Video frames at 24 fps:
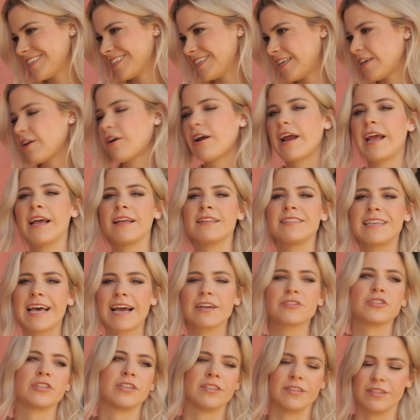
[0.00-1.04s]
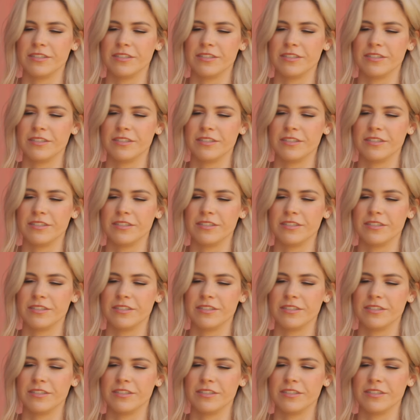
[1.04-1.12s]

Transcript: Get our hands actually in